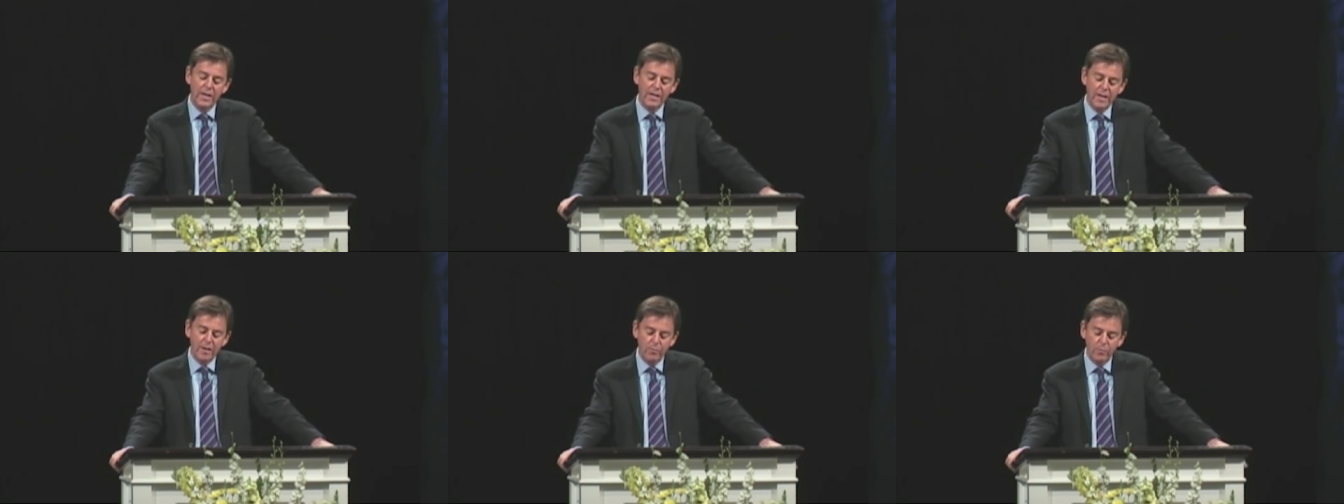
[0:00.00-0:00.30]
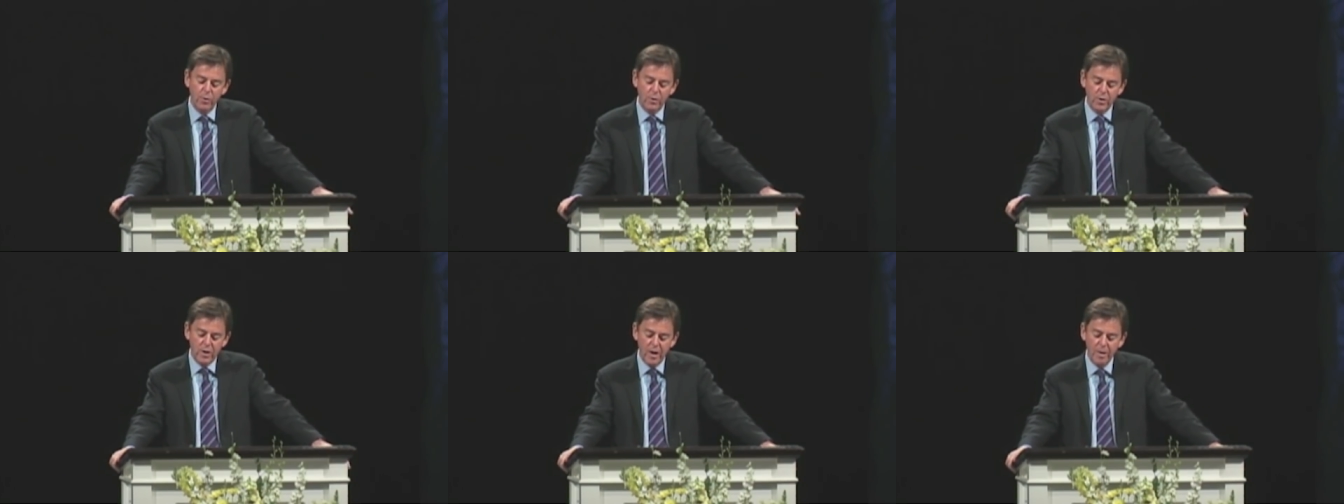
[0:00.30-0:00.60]
that
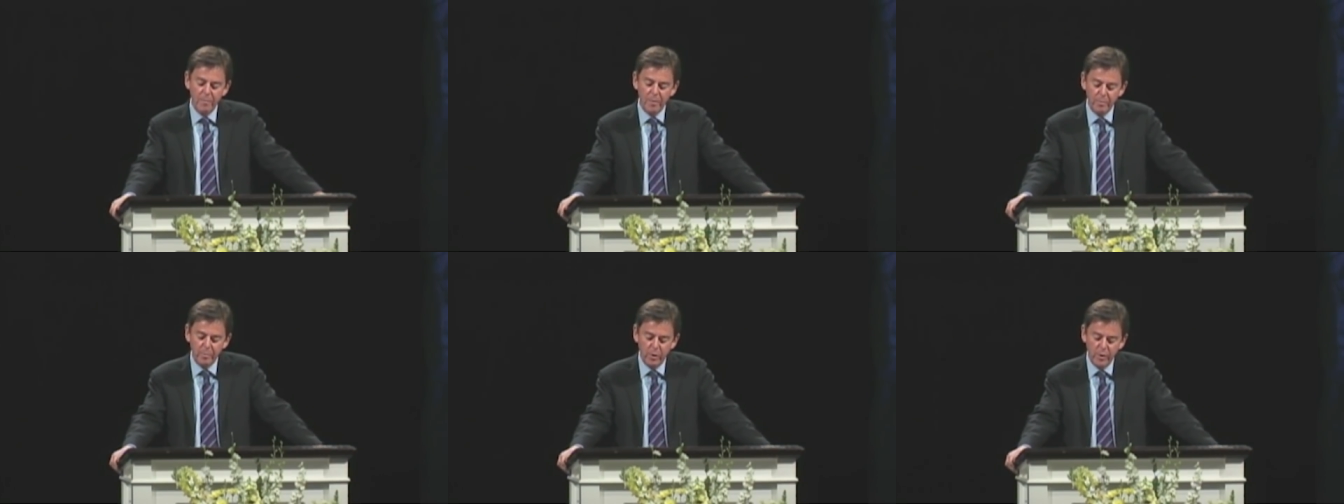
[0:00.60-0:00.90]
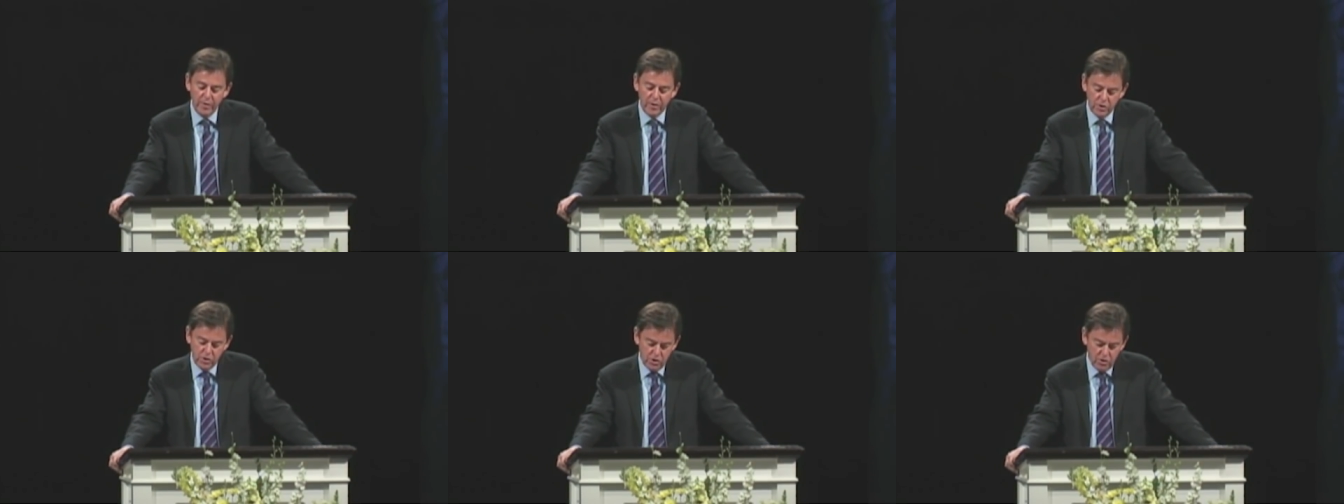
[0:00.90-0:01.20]
will come
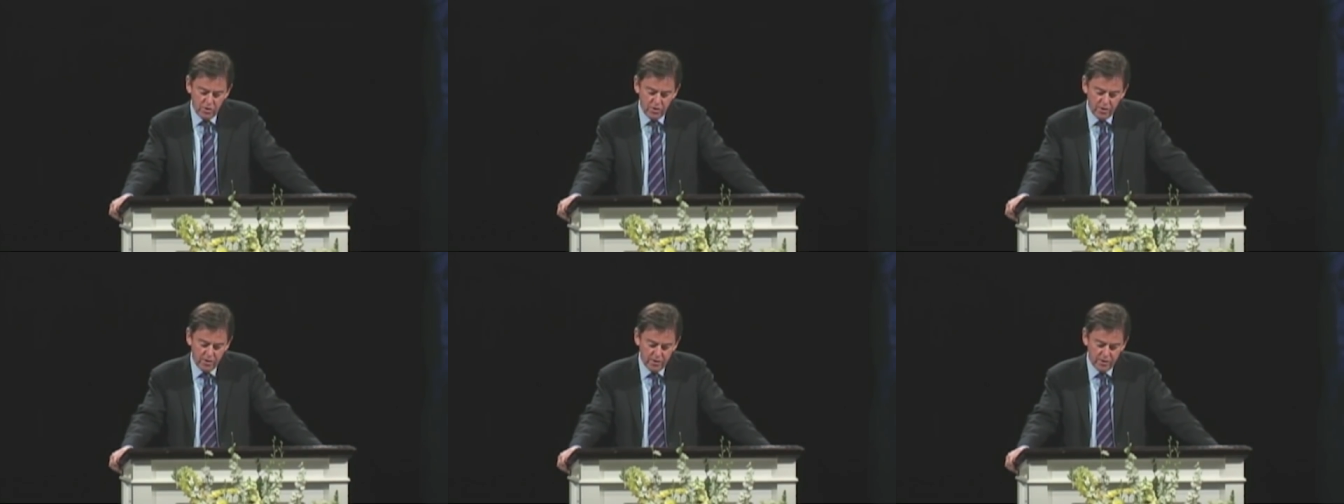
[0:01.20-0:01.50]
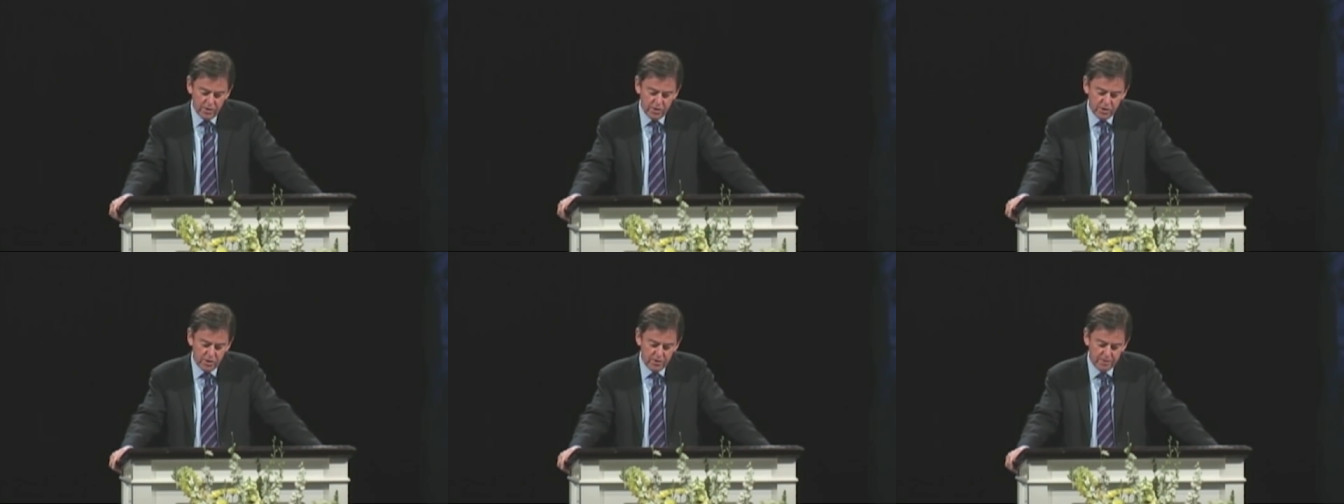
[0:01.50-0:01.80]
upon the
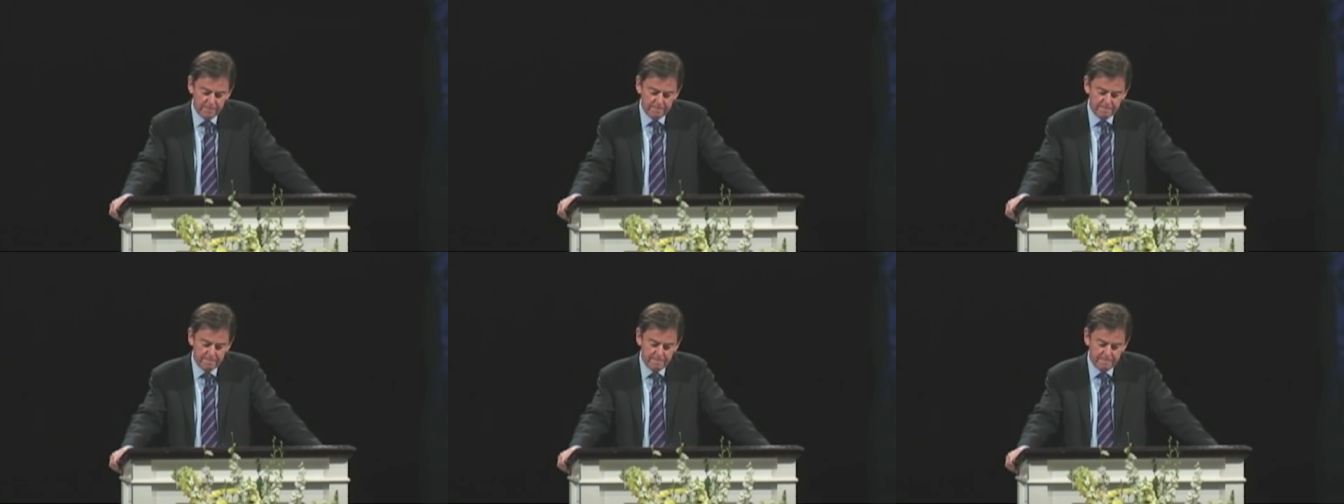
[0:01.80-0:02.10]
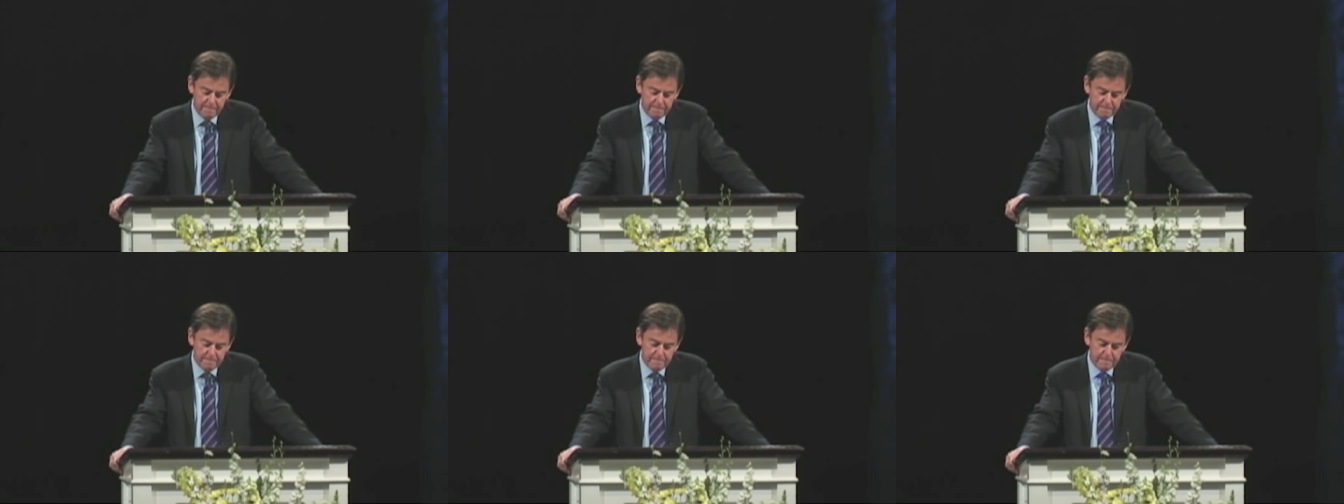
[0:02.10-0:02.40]
church.
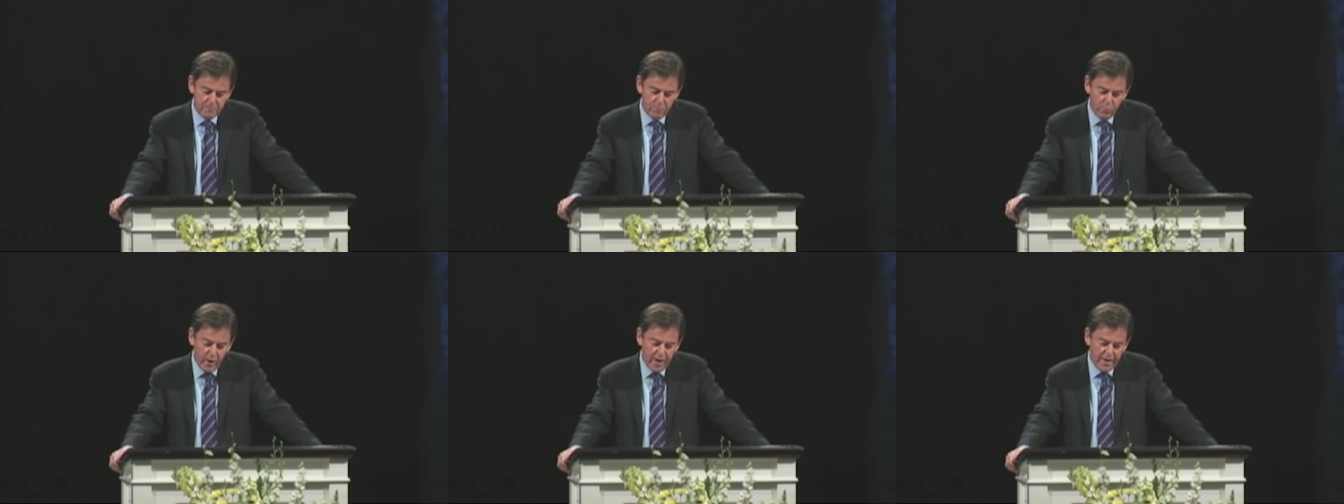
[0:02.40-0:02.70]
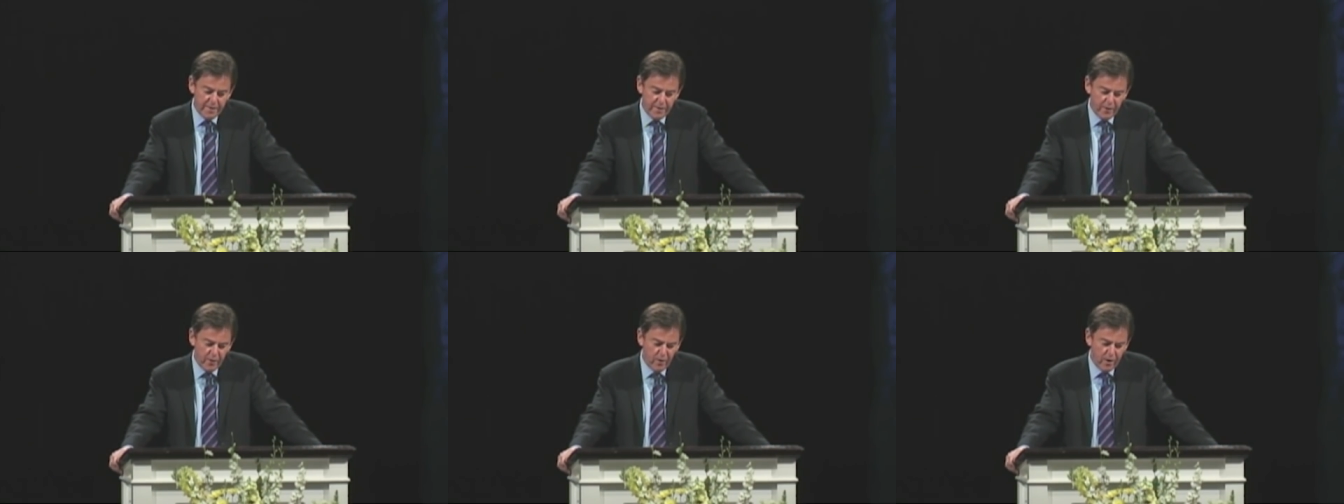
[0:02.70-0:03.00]

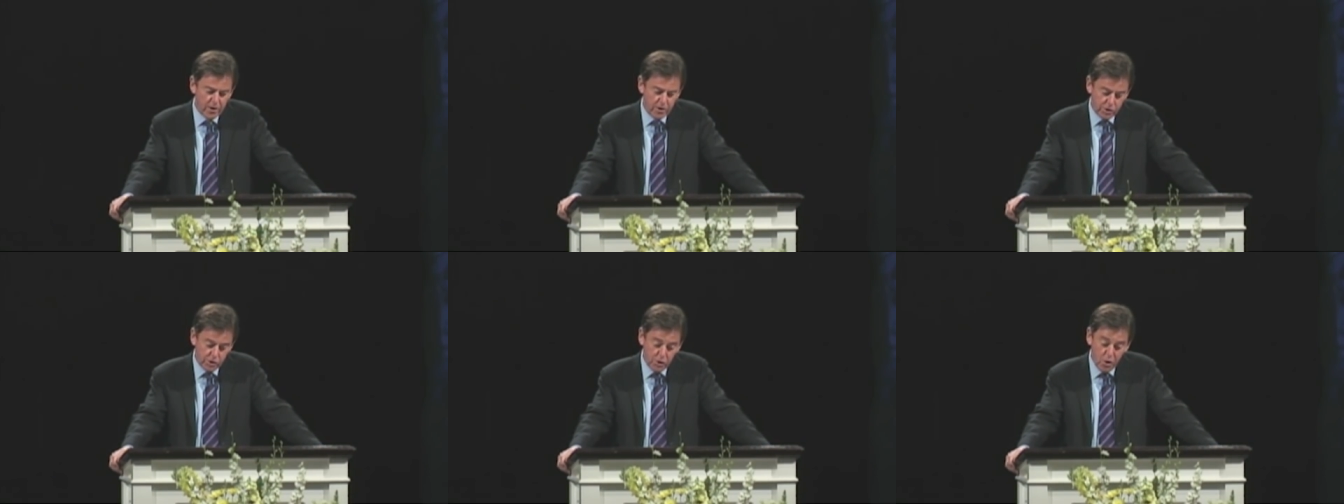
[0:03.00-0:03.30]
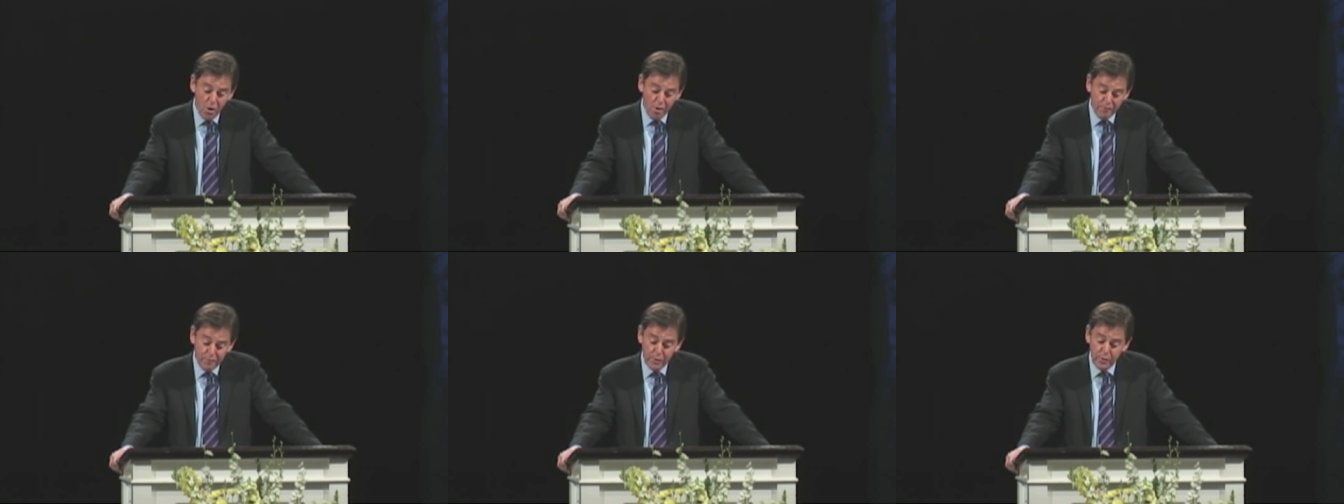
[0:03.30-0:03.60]
When there are
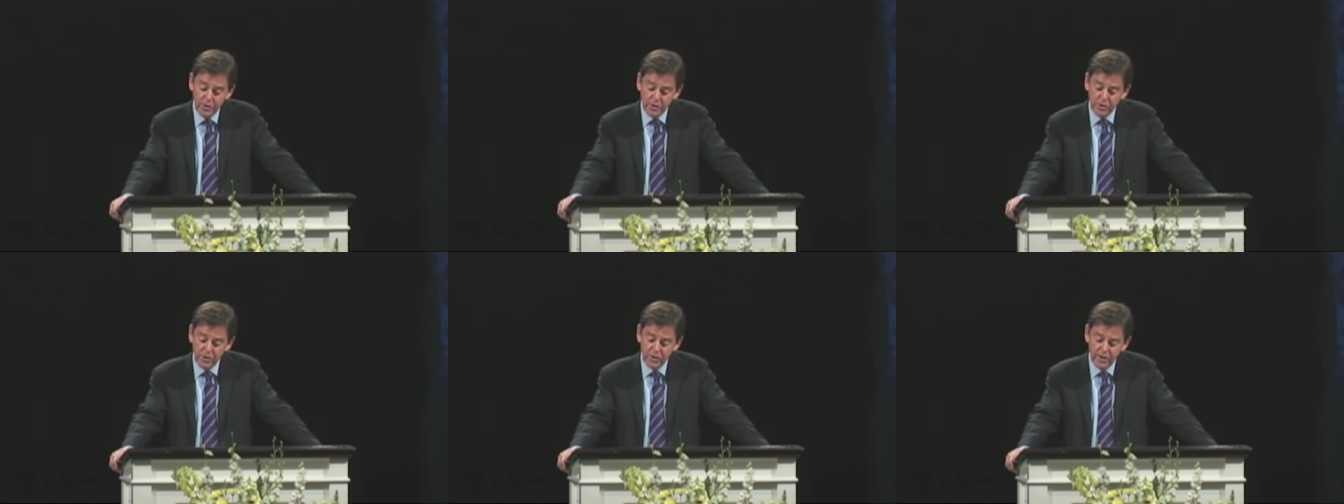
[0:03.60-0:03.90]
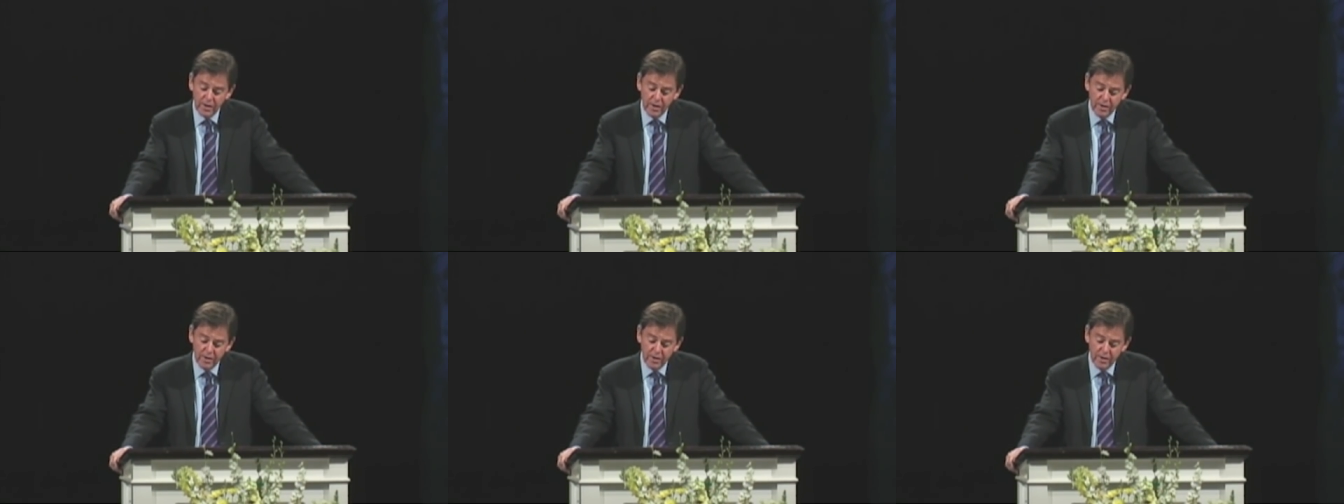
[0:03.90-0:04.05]
scoffers